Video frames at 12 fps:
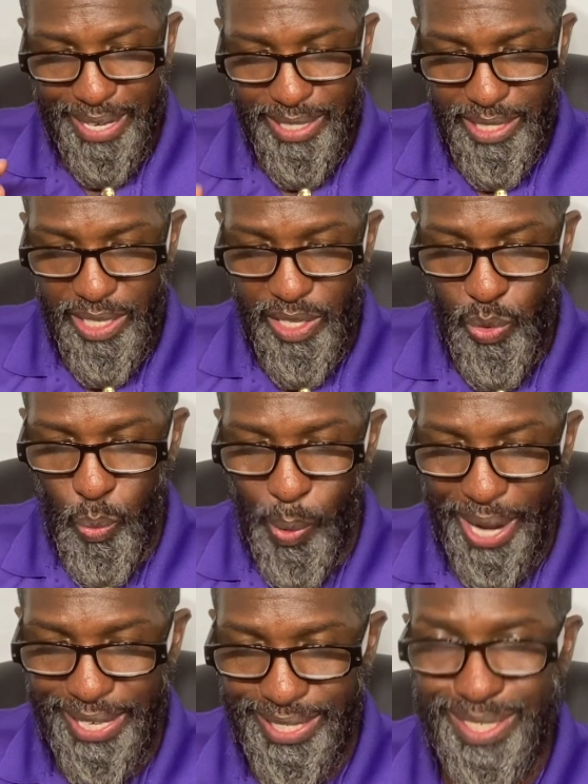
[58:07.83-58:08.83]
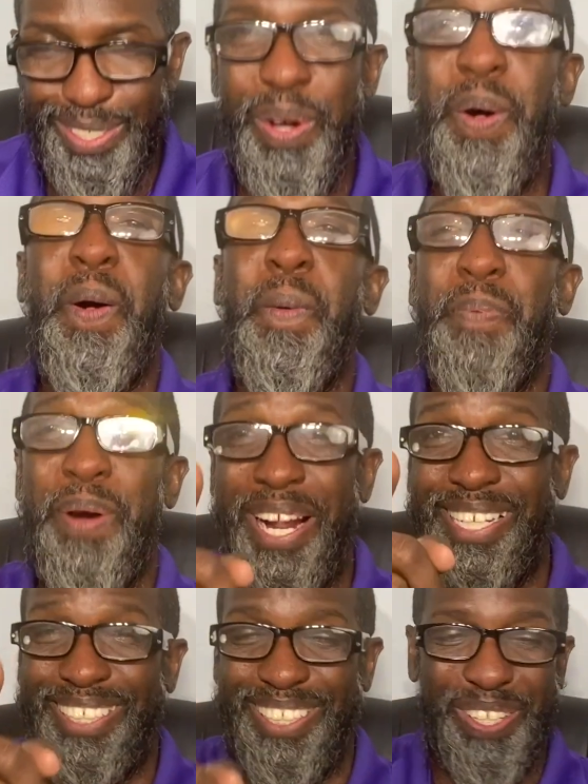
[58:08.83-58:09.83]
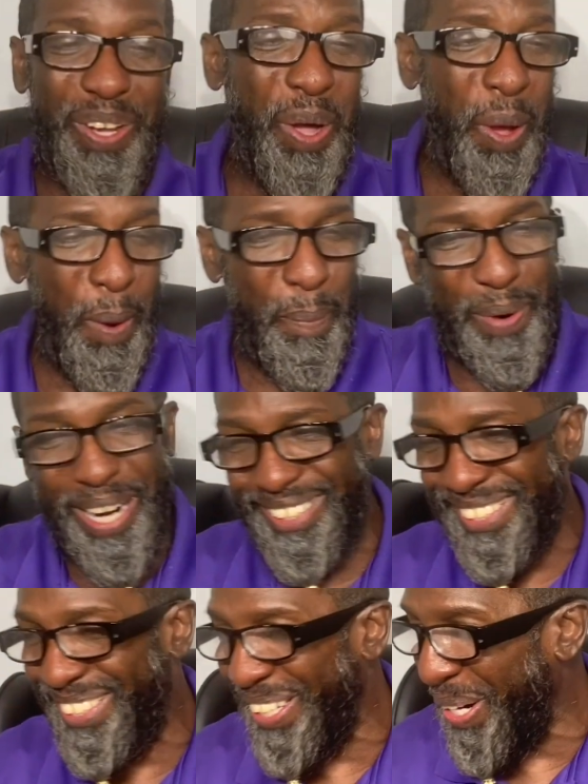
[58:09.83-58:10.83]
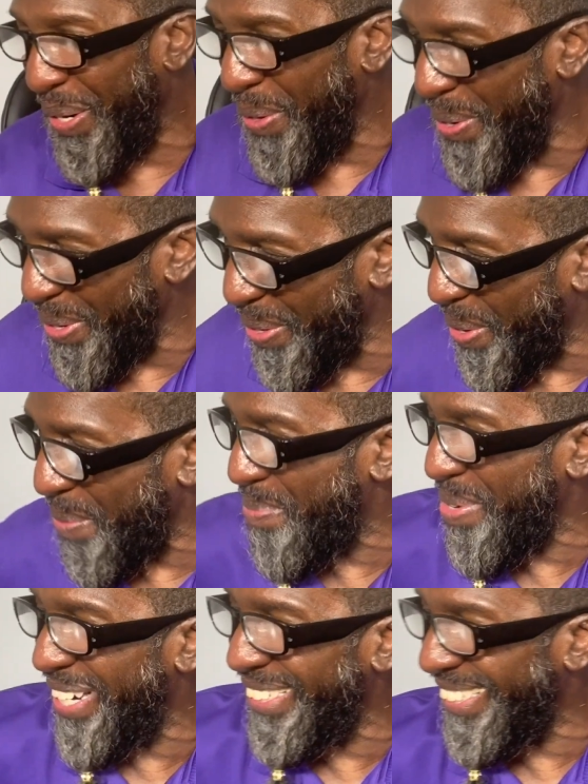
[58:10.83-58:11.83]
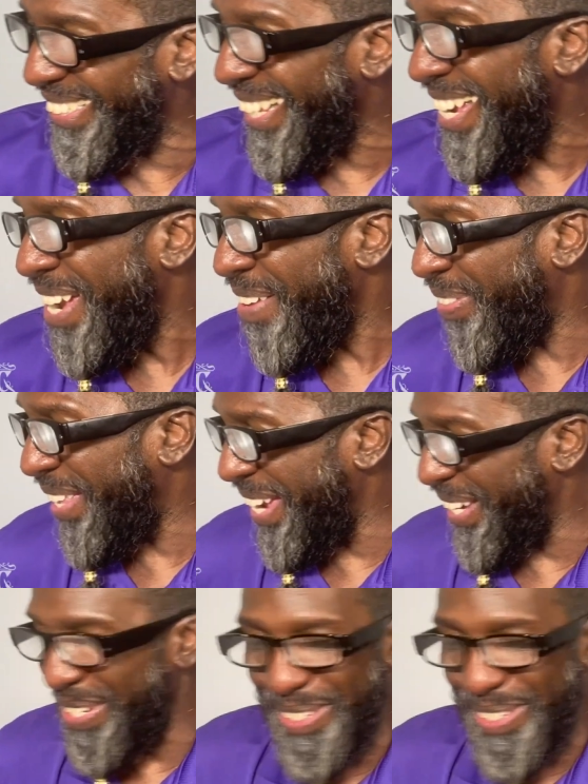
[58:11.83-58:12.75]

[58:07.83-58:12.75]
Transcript: teeth white. All praises to the Lord, all praises. Thank